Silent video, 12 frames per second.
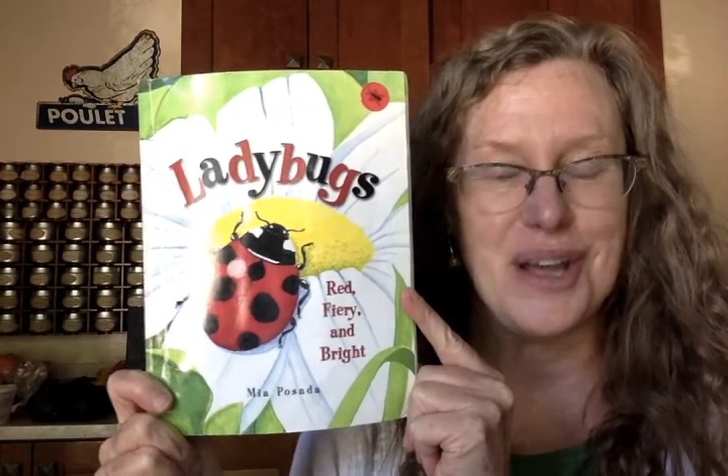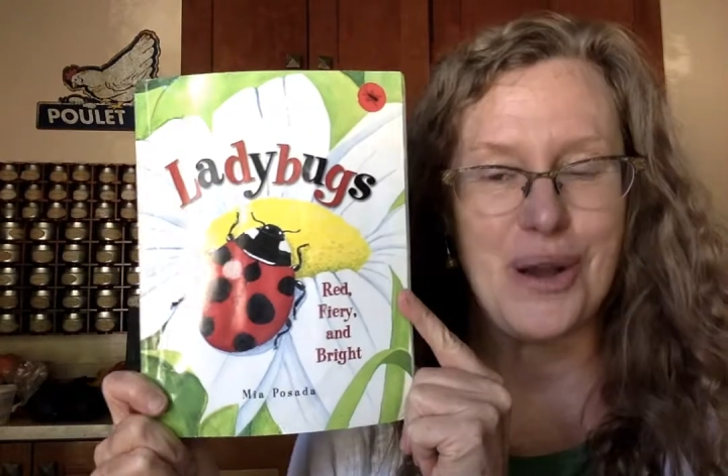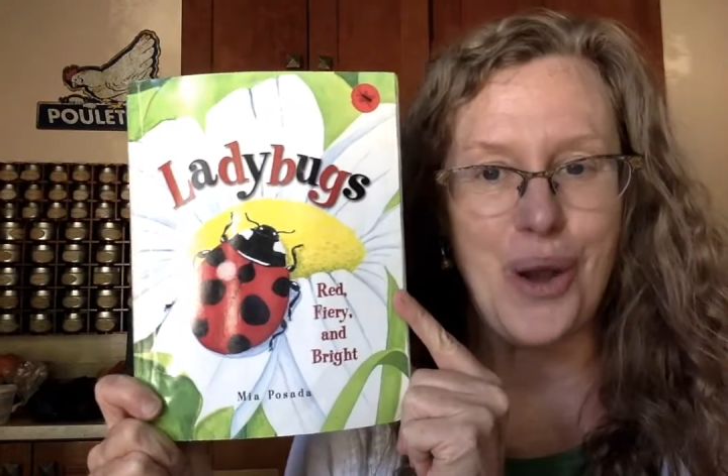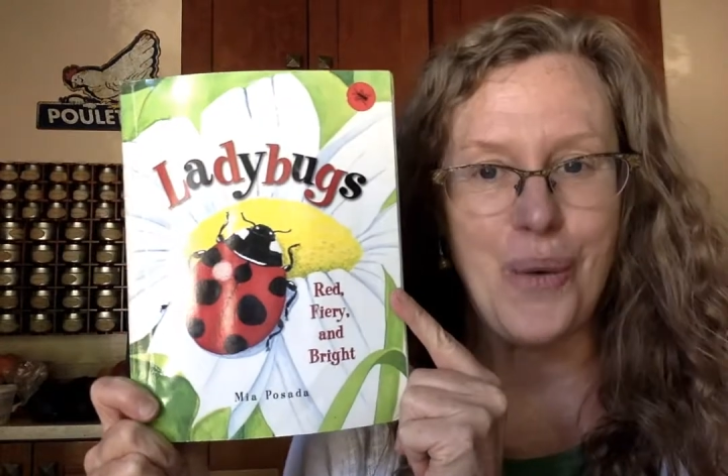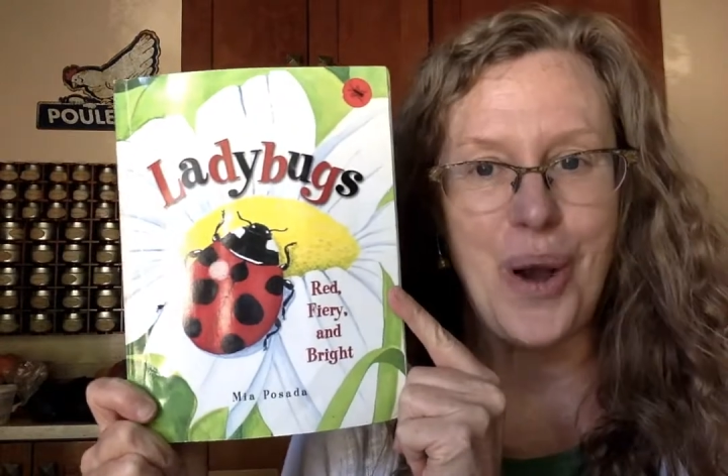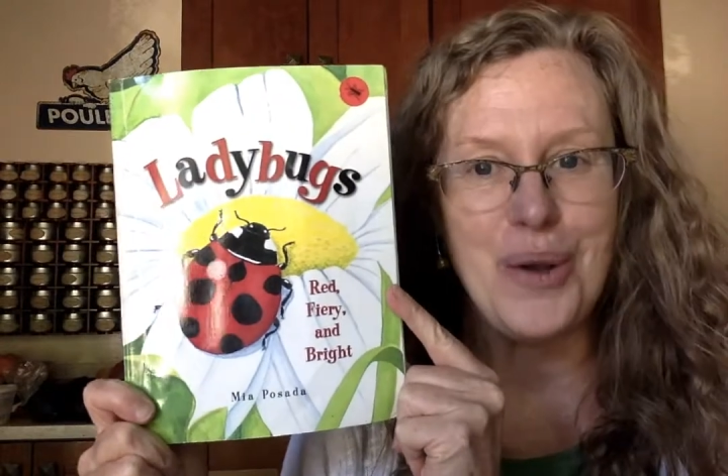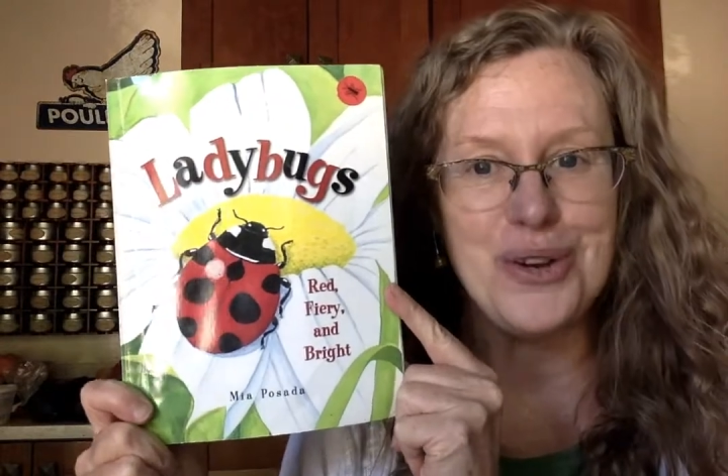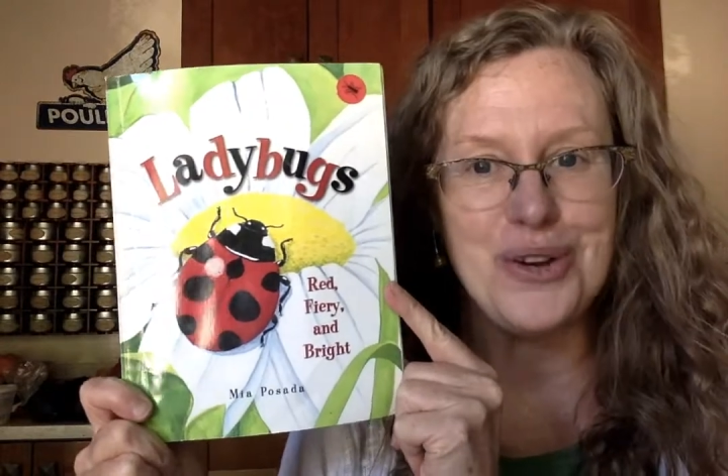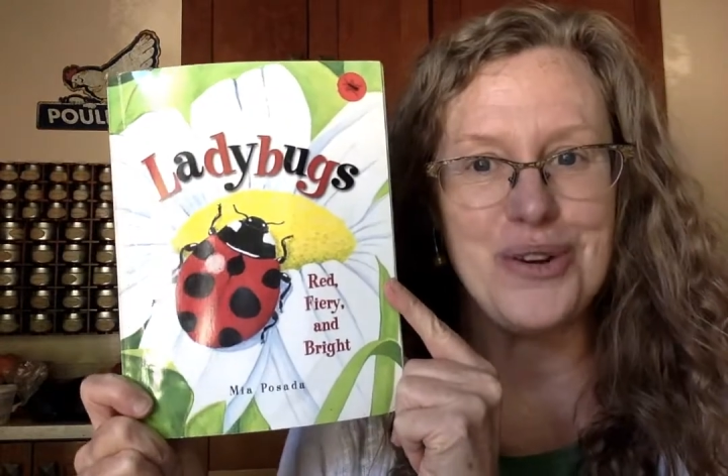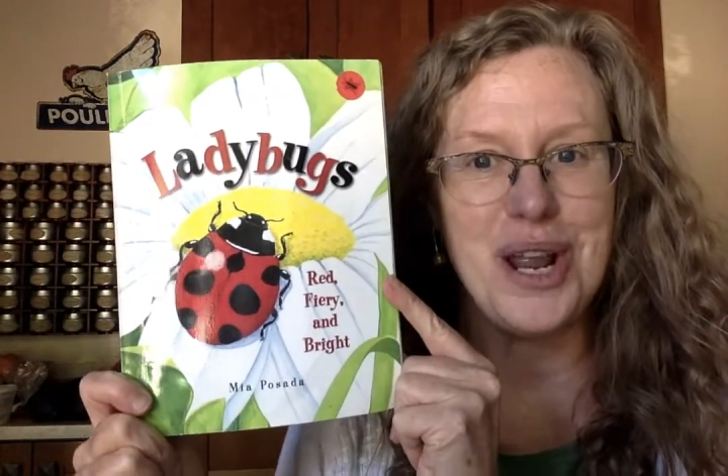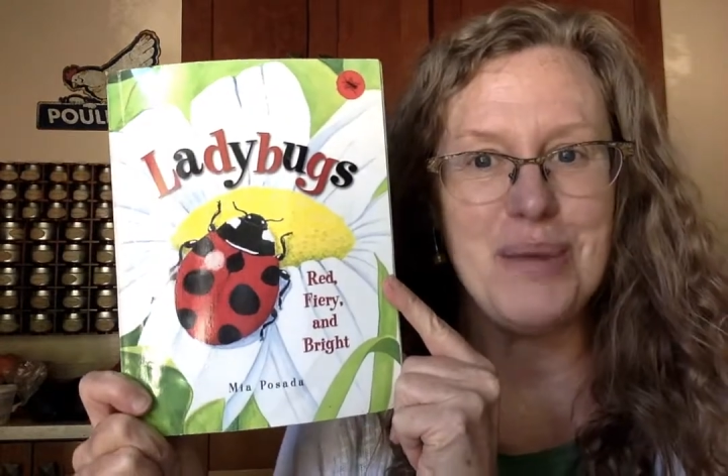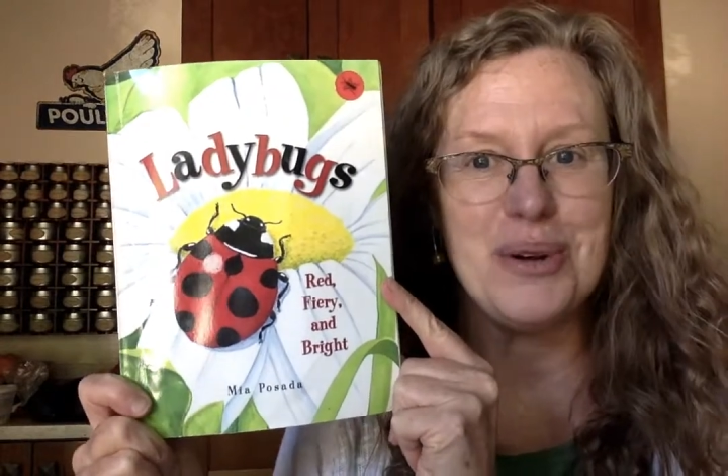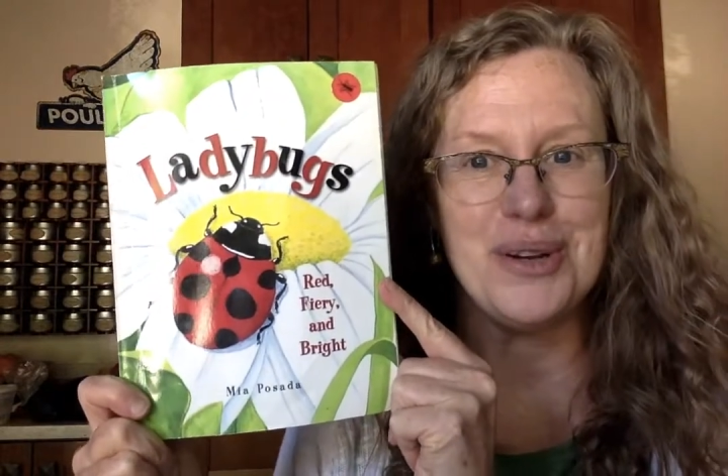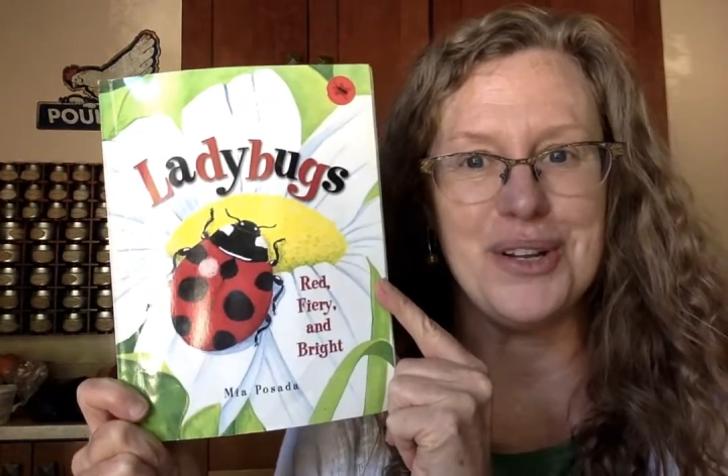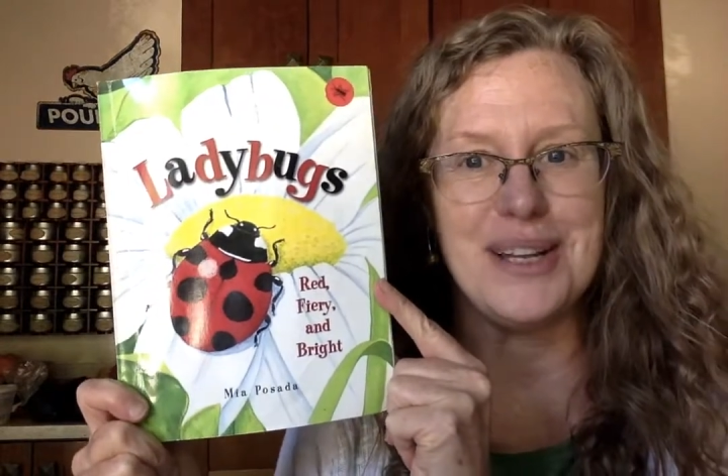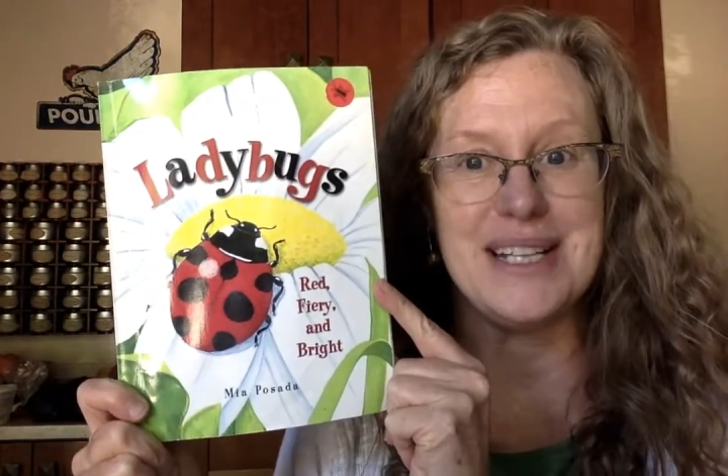Now go out in your neighborhood